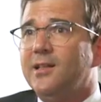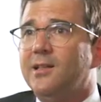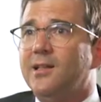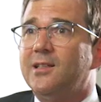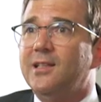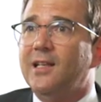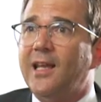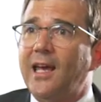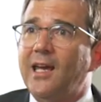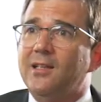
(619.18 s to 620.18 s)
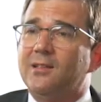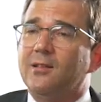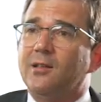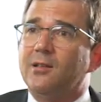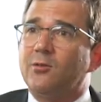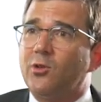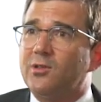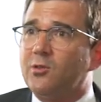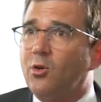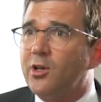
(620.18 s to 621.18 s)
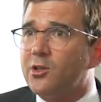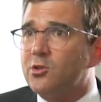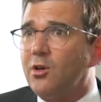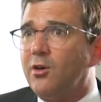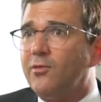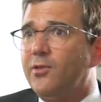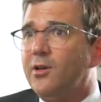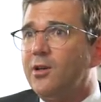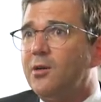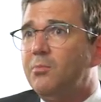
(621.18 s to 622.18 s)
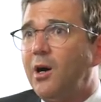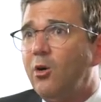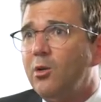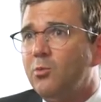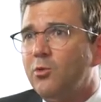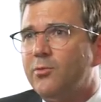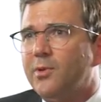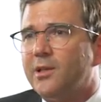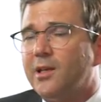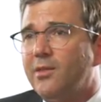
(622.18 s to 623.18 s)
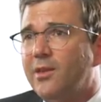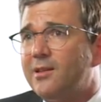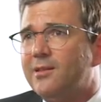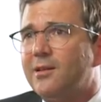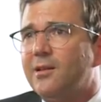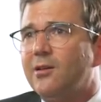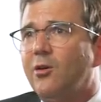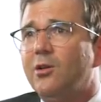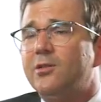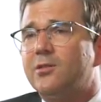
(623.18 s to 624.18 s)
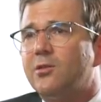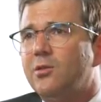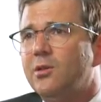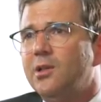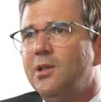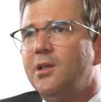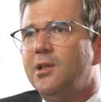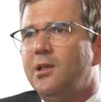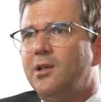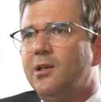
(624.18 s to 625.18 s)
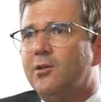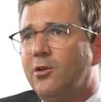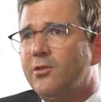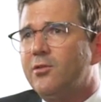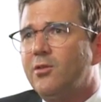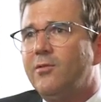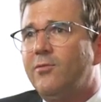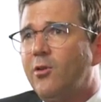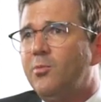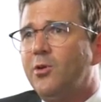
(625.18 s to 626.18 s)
in a delayed restorage of bowel movement. And that's also a concern for